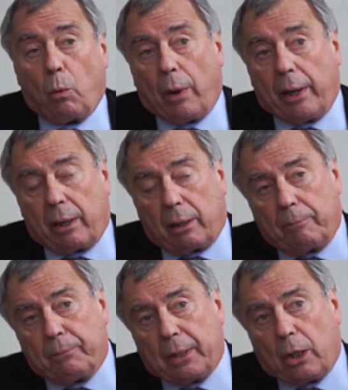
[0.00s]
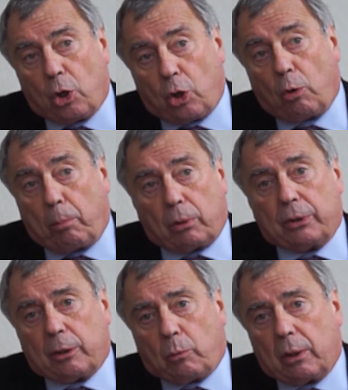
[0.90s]
where global
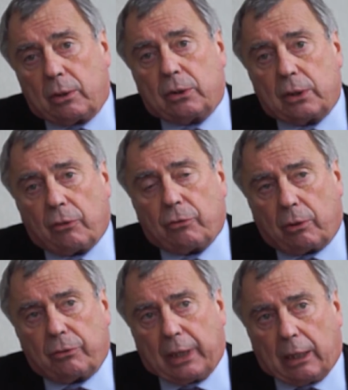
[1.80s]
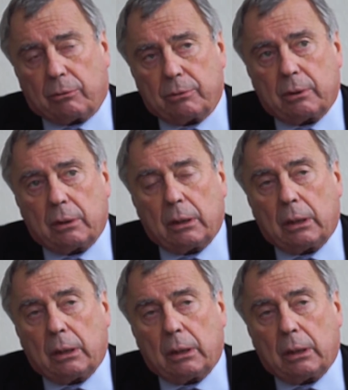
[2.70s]
inequality has gone down,